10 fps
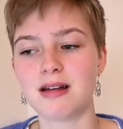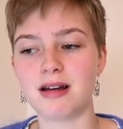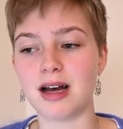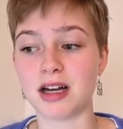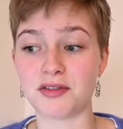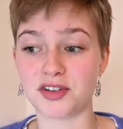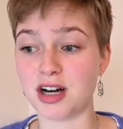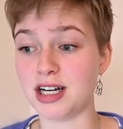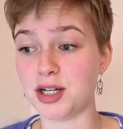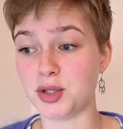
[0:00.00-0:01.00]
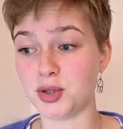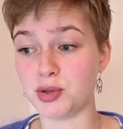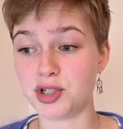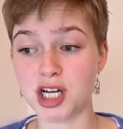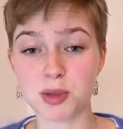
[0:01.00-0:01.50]
And after I needed to
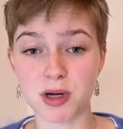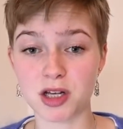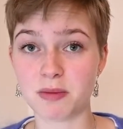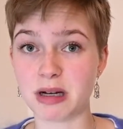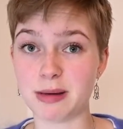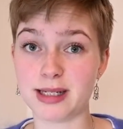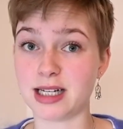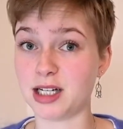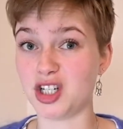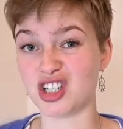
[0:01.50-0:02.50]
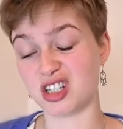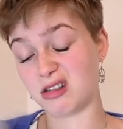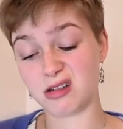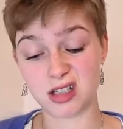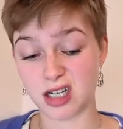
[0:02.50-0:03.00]
change my cup, I basically just
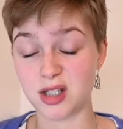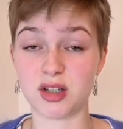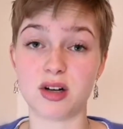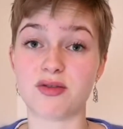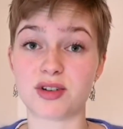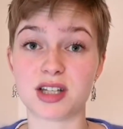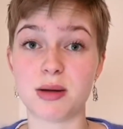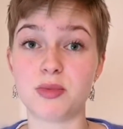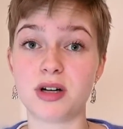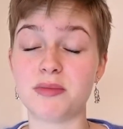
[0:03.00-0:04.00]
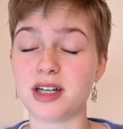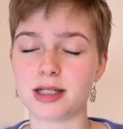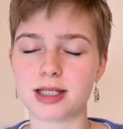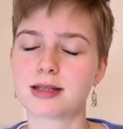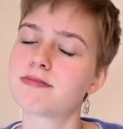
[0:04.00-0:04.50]
decided to go for the same one
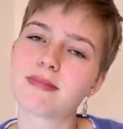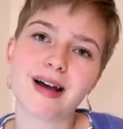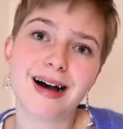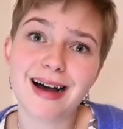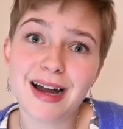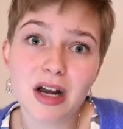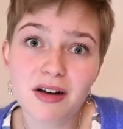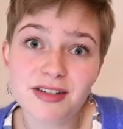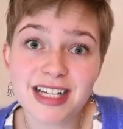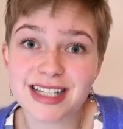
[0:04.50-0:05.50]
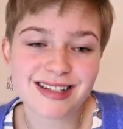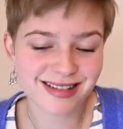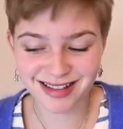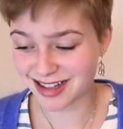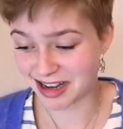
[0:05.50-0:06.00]
because I love it.
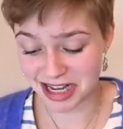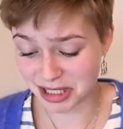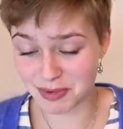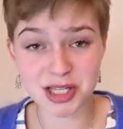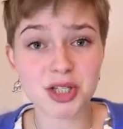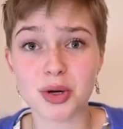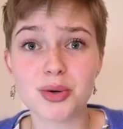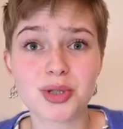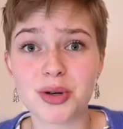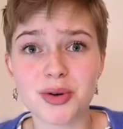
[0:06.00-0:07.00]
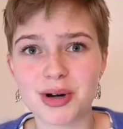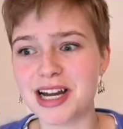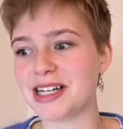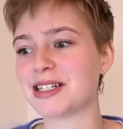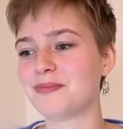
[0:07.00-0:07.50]
It's been so
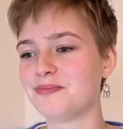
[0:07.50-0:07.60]
great.